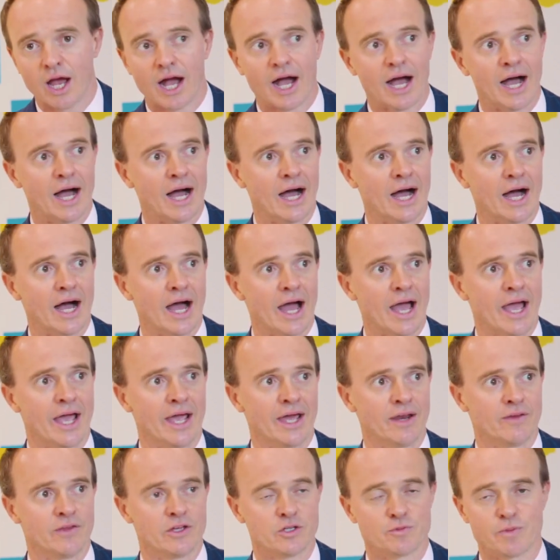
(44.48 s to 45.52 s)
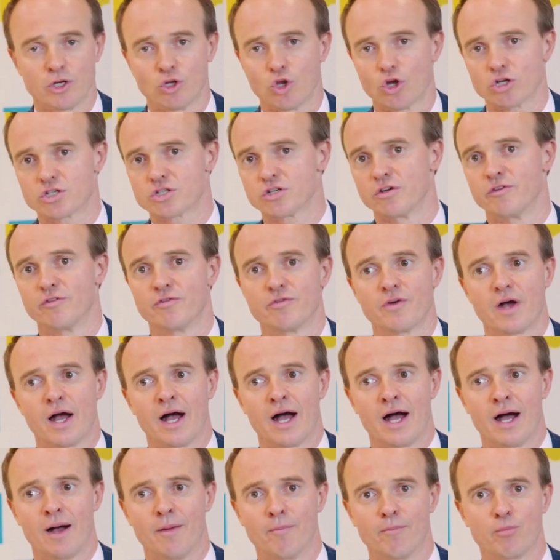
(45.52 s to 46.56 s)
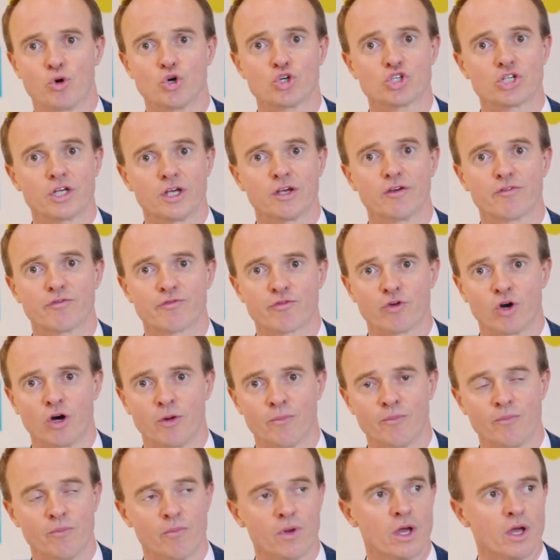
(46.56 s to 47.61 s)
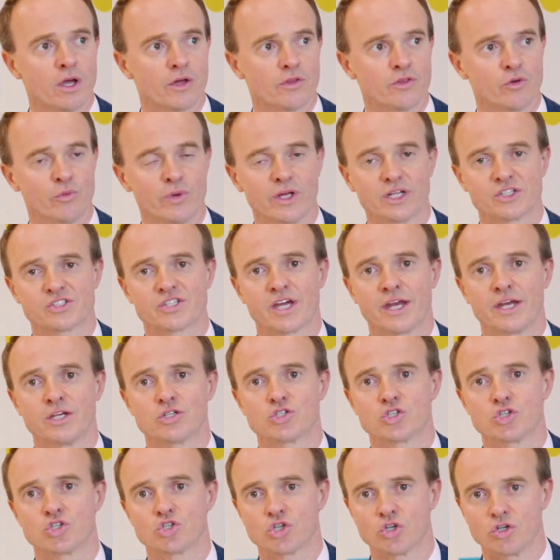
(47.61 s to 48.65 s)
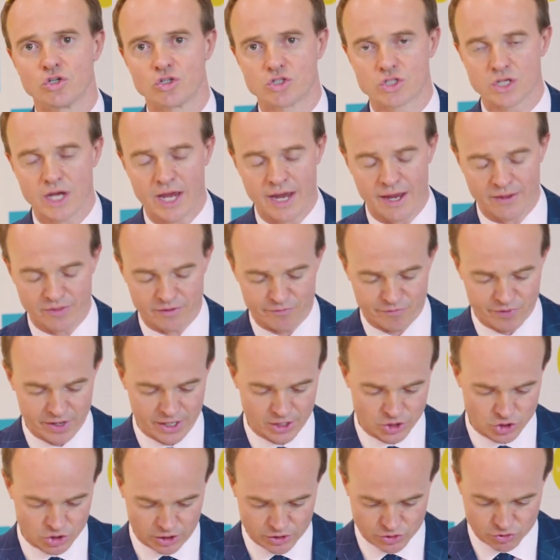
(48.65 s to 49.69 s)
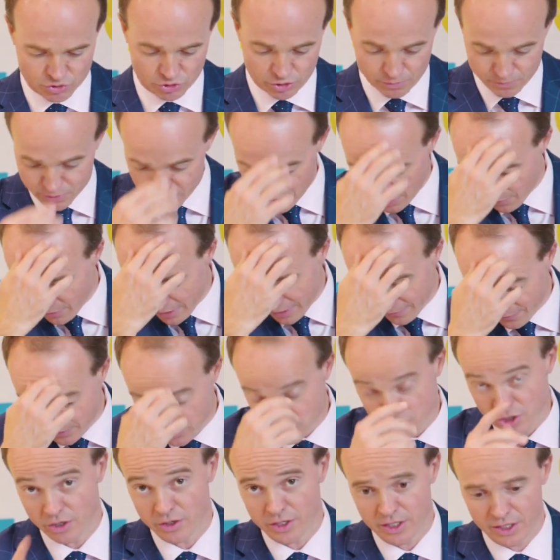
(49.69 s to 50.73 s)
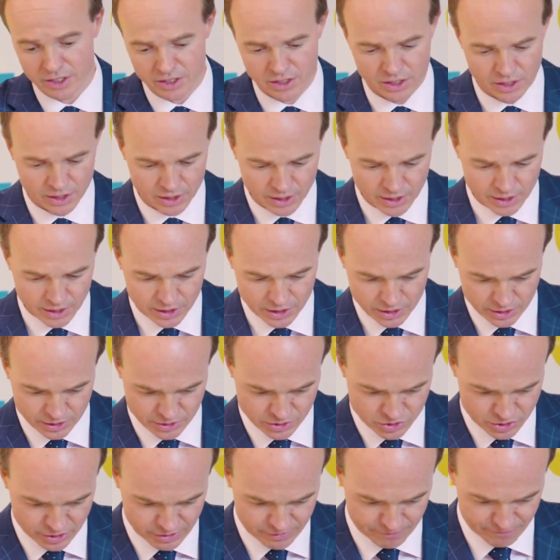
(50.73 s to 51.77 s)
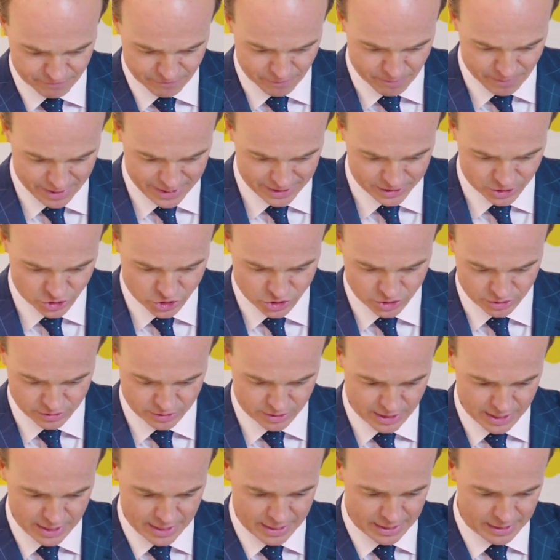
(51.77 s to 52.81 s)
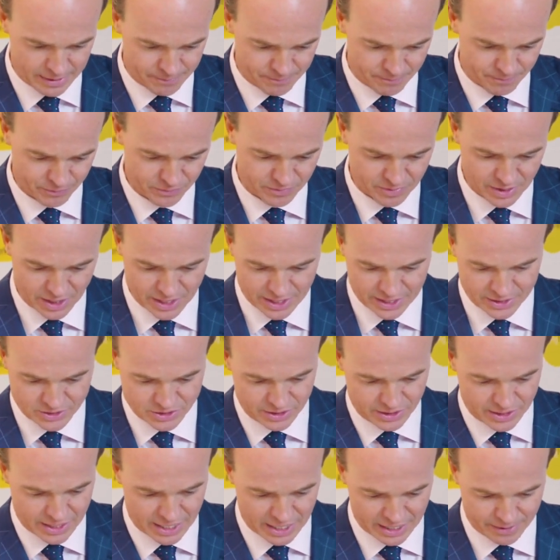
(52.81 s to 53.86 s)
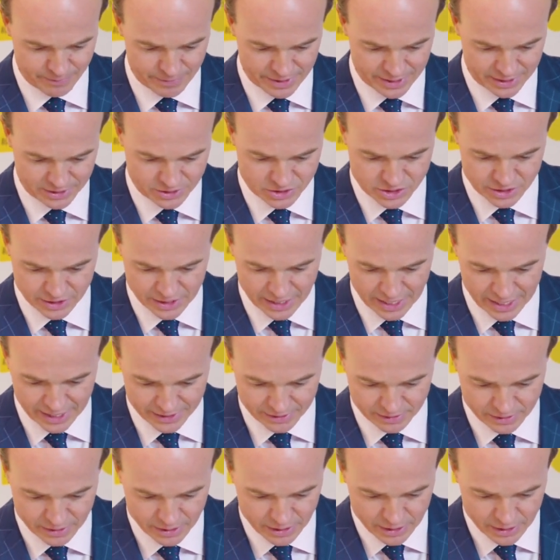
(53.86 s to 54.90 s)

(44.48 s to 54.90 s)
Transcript: And there's been lots of pushing from the real estate institutes and the franchise groups around this. So here is the information as it came out today.